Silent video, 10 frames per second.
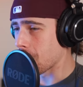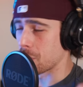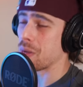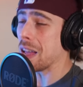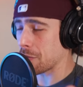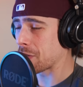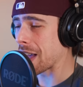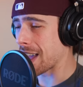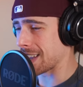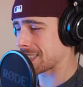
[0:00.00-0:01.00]
that
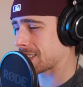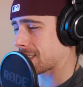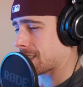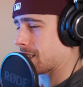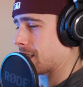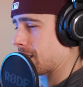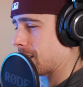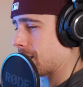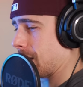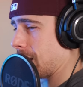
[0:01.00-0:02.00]
fast
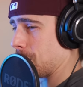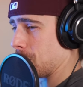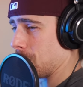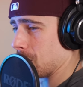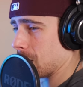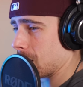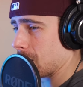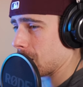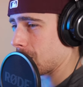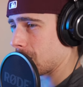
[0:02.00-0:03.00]
in the
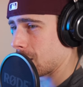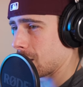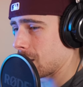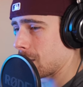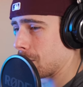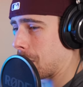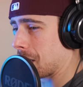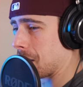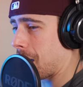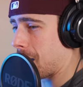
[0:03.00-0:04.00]
music. My
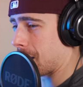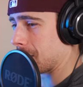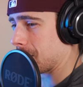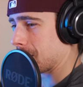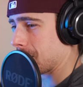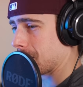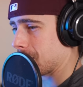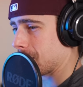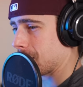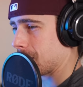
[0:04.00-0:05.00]
god.
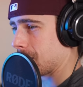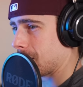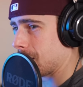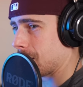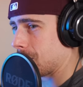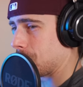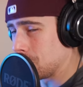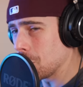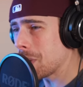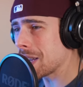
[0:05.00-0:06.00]
To
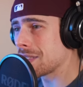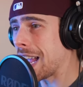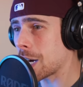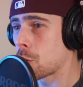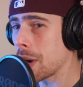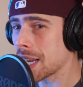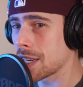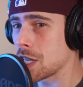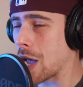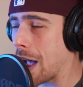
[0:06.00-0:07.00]
do it that
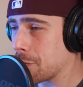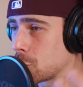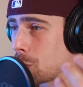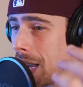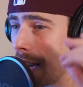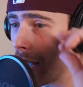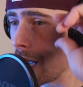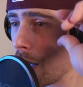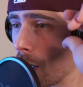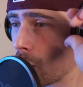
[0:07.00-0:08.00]
quickly, you have to
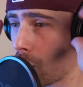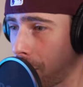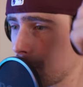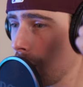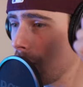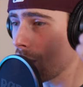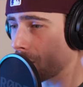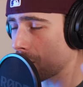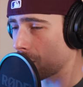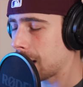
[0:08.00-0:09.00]
really shift
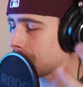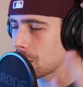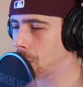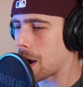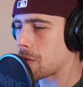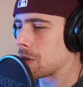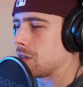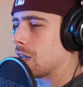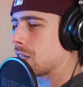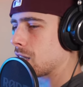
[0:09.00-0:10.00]
gears. I don't know how he
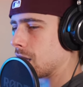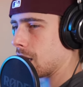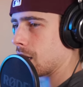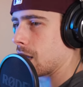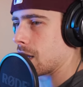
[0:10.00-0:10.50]
does it.